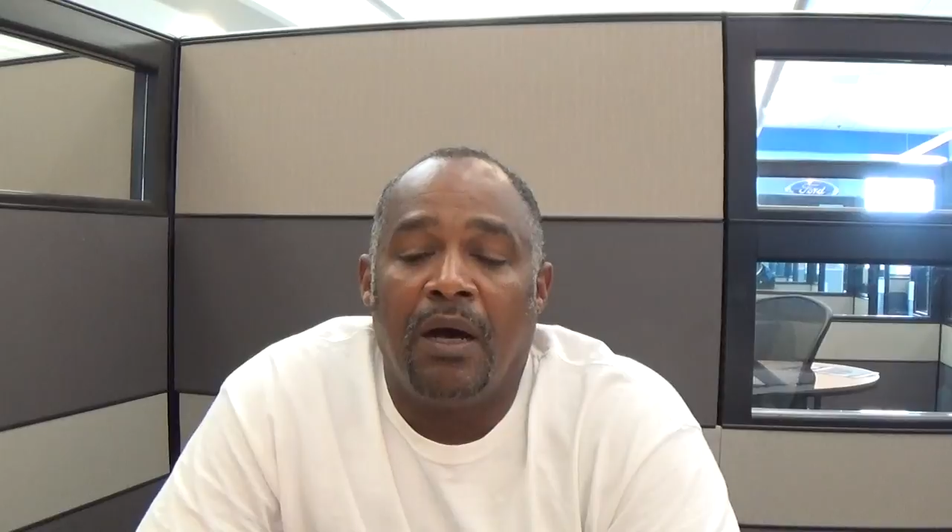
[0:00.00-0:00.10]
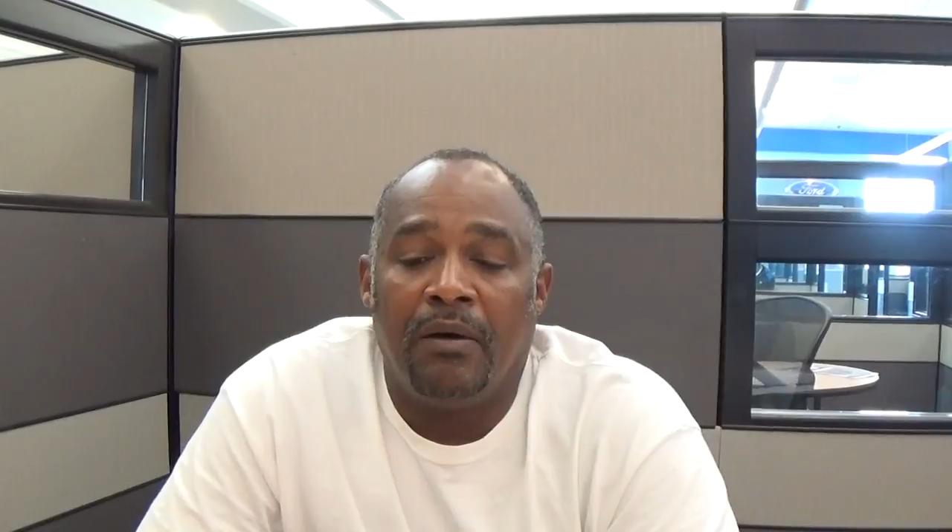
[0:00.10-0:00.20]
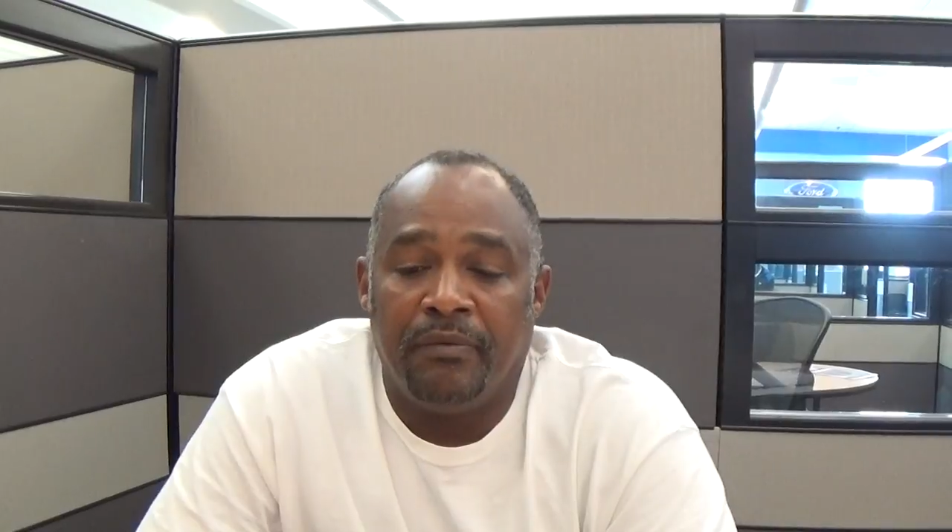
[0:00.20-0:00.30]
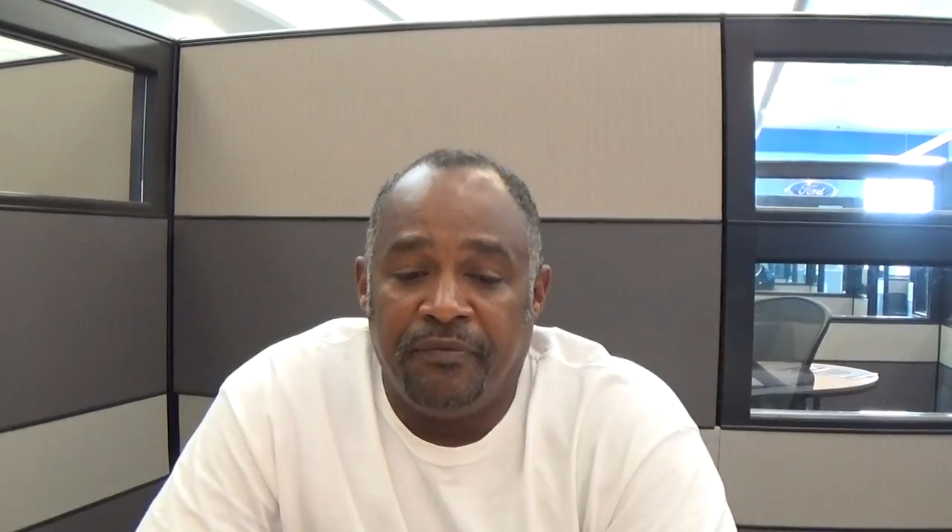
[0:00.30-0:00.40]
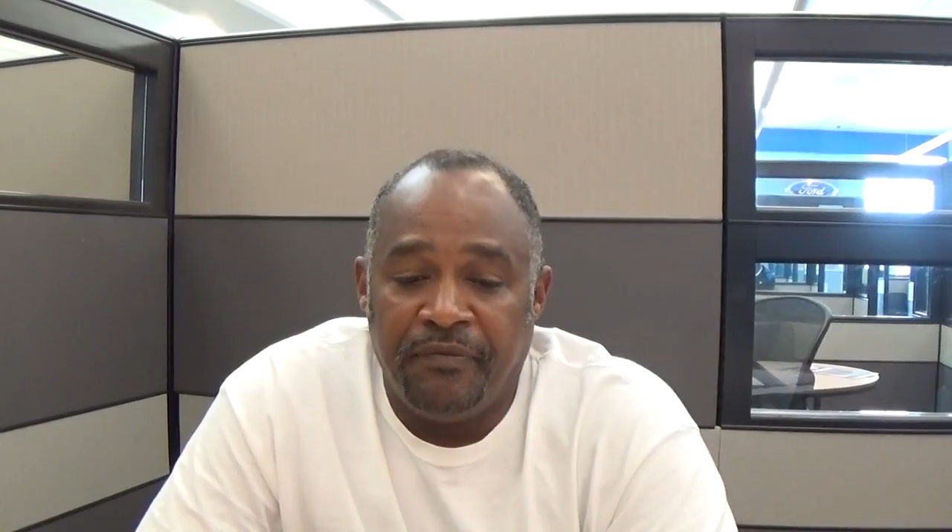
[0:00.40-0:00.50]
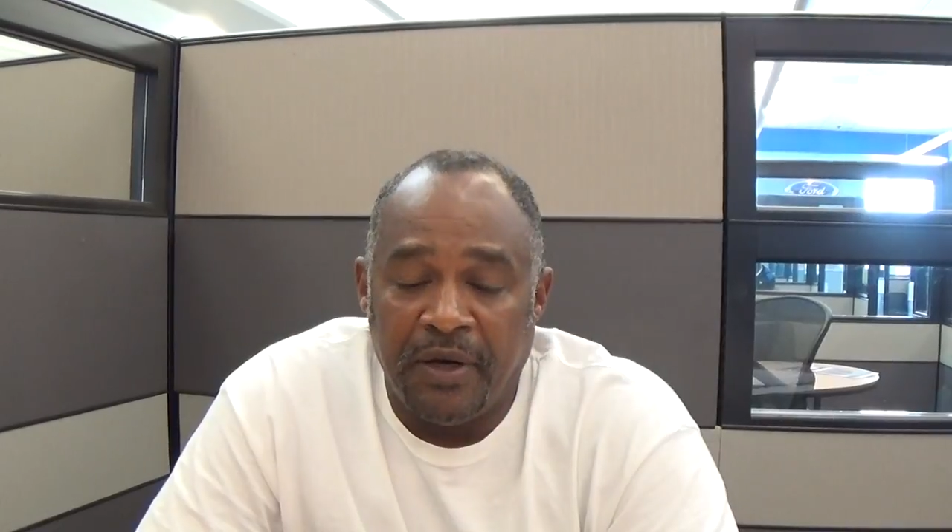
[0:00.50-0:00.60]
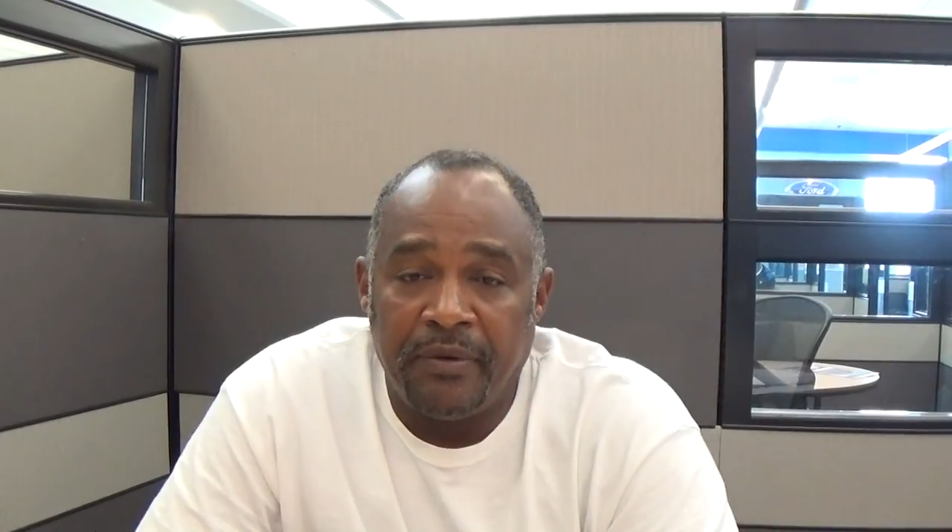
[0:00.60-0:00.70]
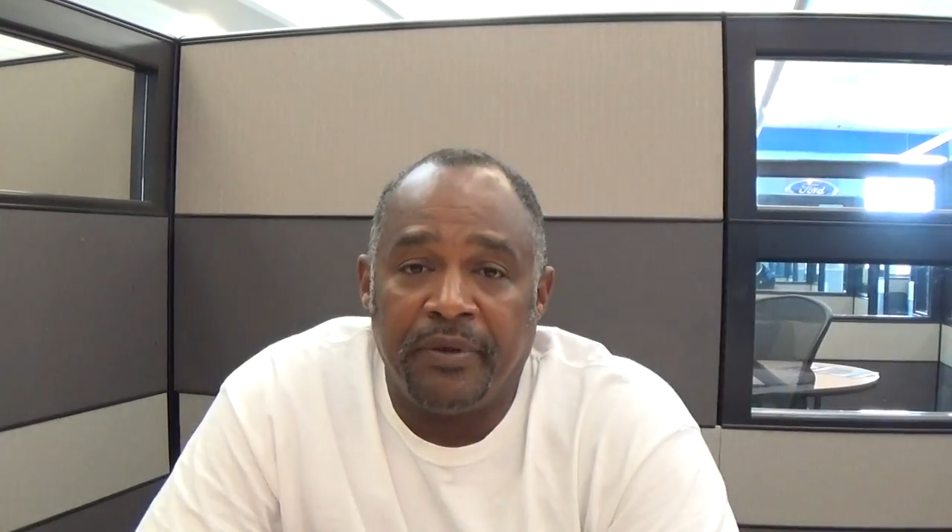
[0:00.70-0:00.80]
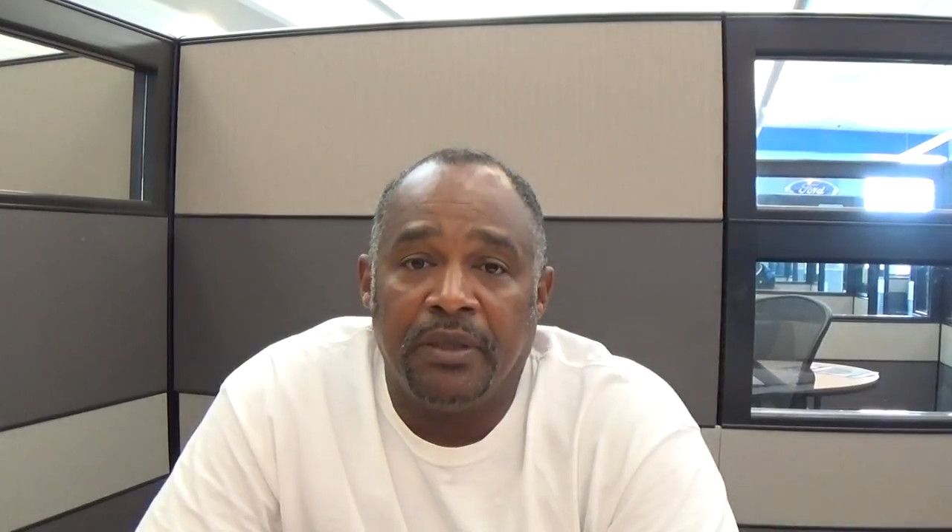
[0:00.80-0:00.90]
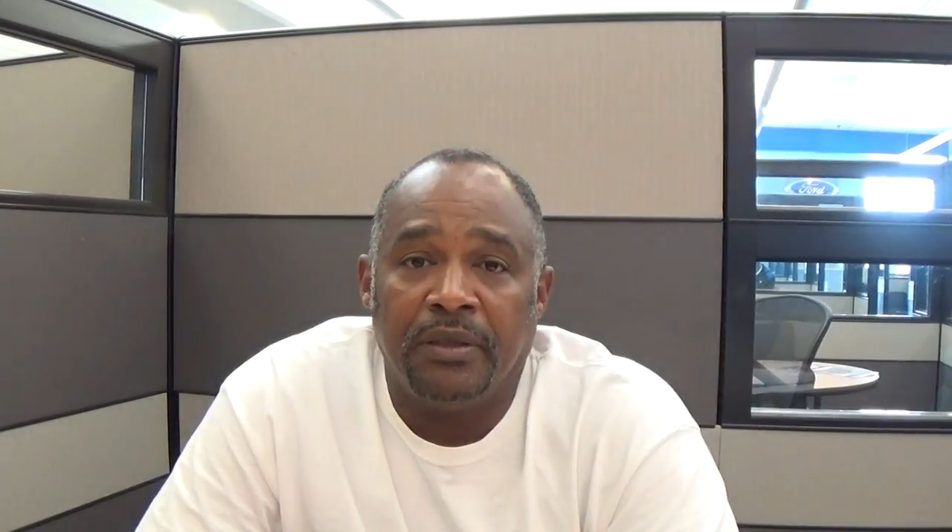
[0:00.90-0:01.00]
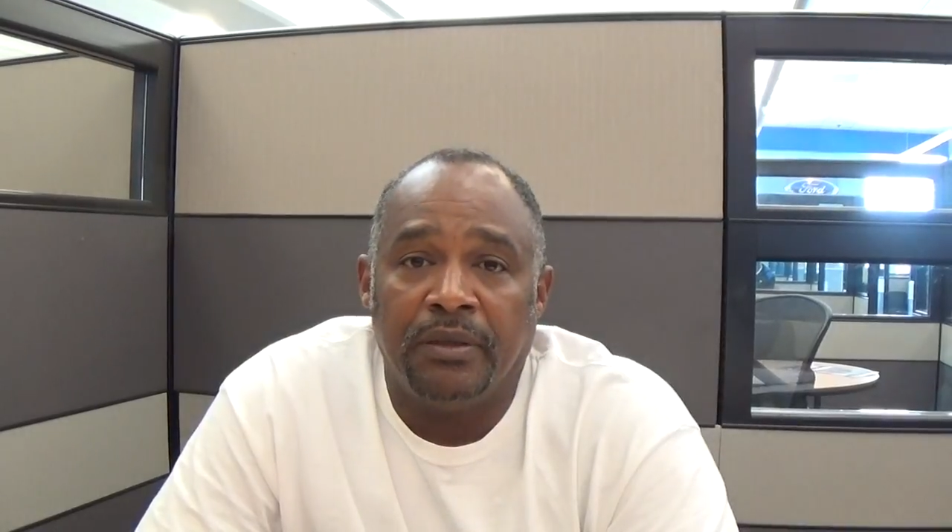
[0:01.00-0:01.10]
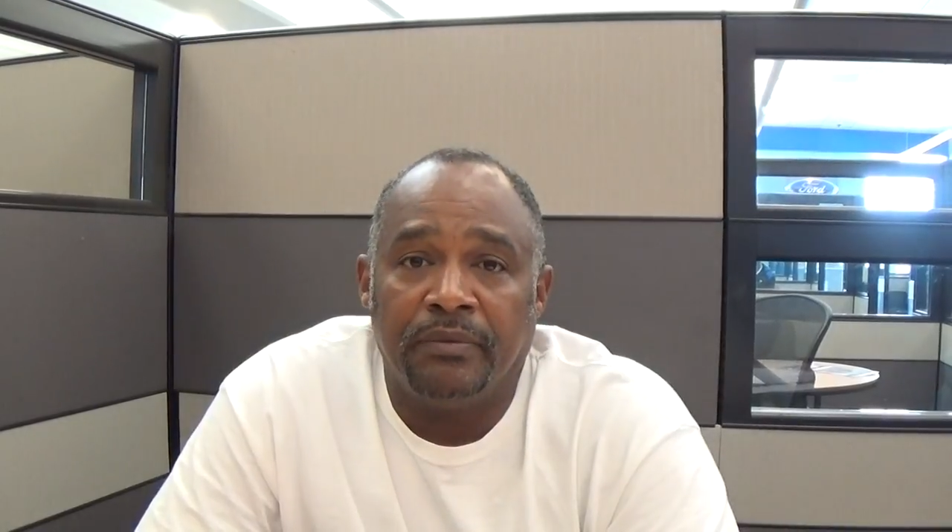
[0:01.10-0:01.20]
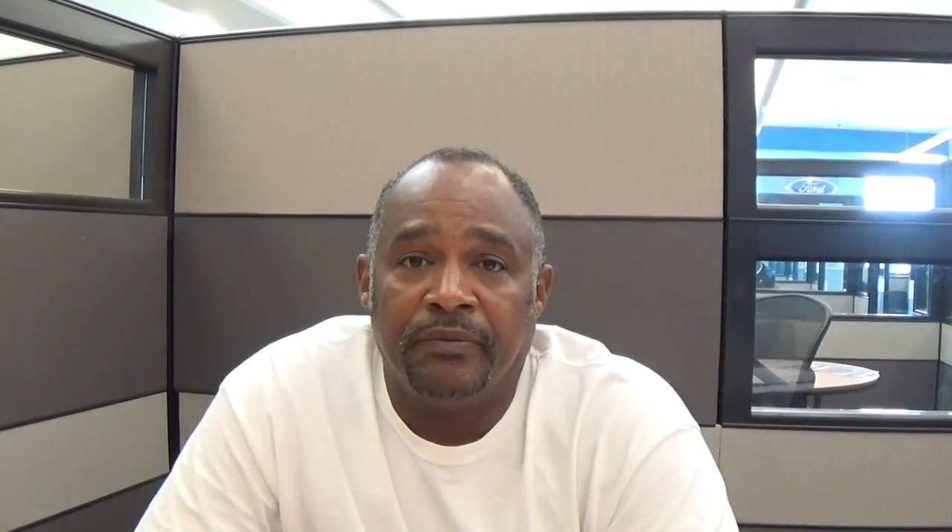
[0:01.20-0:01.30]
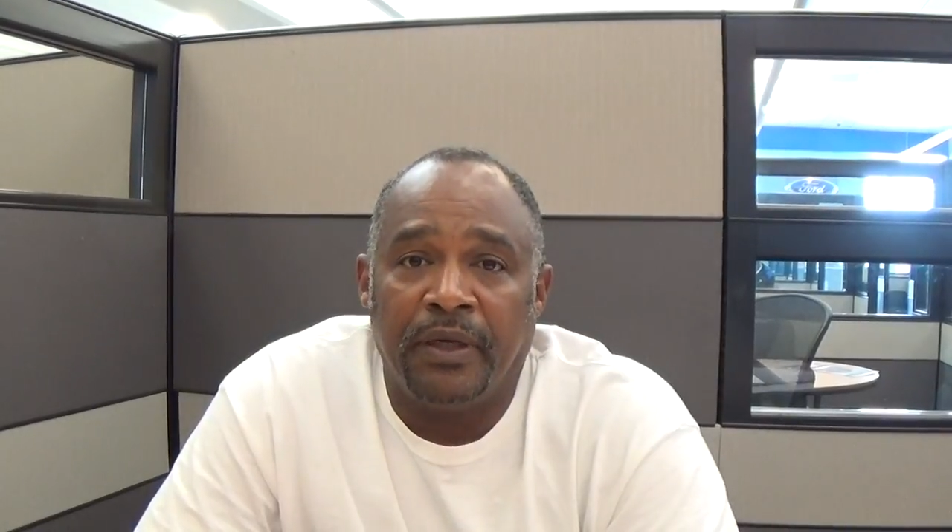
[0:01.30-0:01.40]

Oh, very good,